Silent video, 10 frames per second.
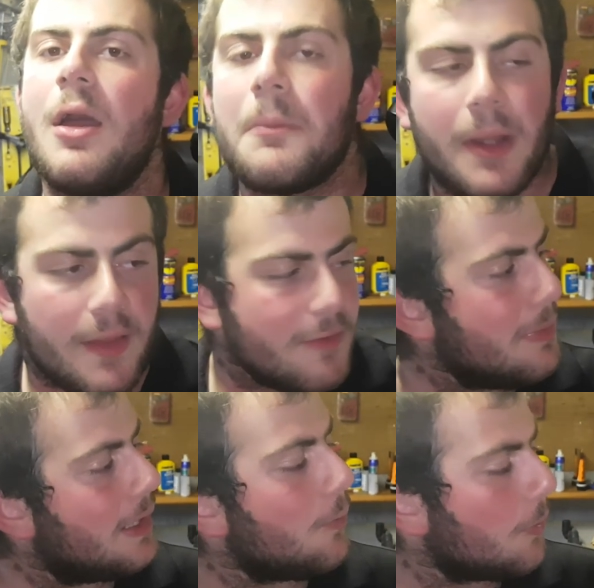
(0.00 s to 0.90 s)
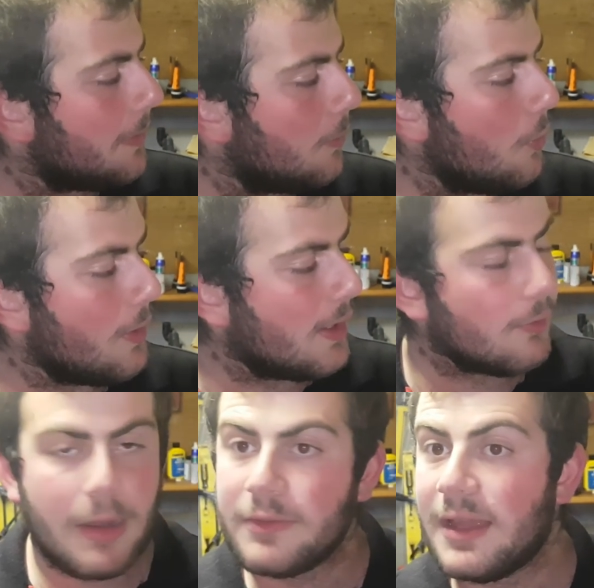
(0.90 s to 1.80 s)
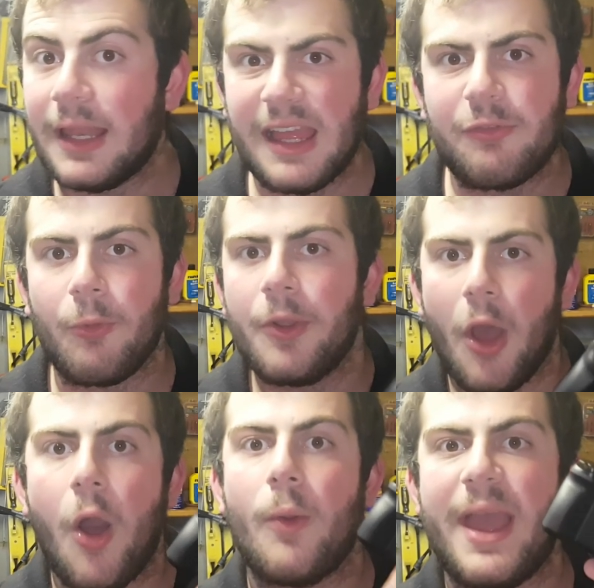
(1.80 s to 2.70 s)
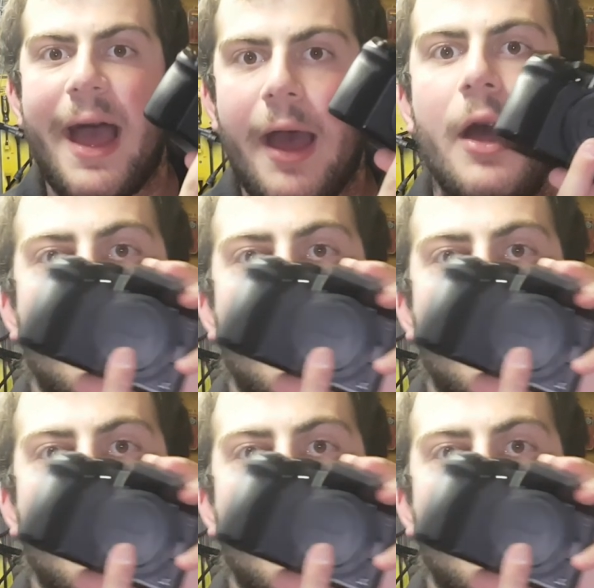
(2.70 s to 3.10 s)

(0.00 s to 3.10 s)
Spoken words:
But it doesn't mean I want to be walking around telling everyone, oh yeah,